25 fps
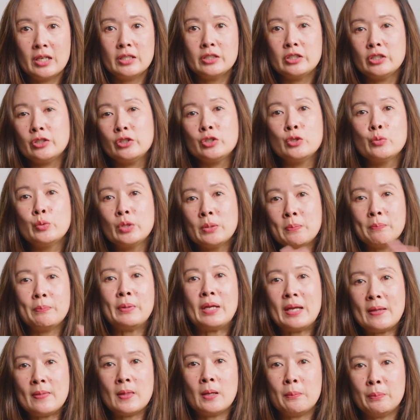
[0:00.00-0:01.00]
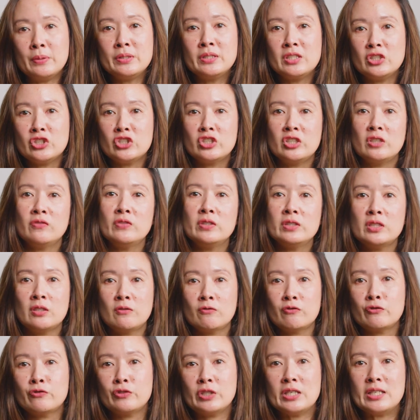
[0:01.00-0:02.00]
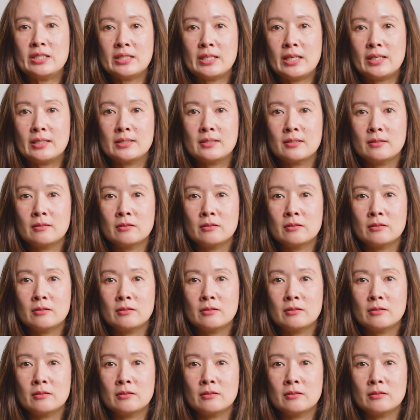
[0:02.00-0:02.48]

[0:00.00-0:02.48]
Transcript: You wouldn't be in that position if you didn't freeze eggs